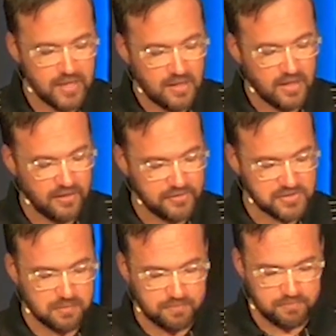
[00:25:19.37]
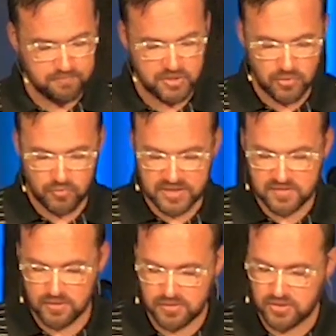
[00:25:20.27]
There's a Pew
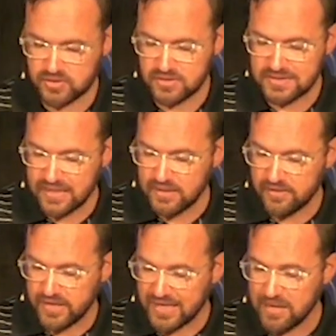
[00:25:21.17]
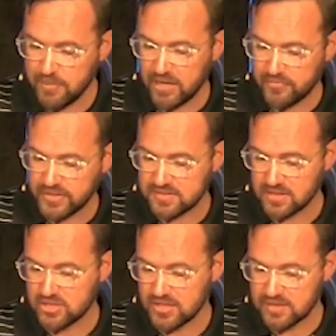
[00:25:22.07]
Research data that came out that
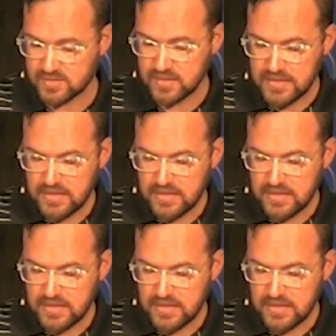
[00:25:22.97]
suggests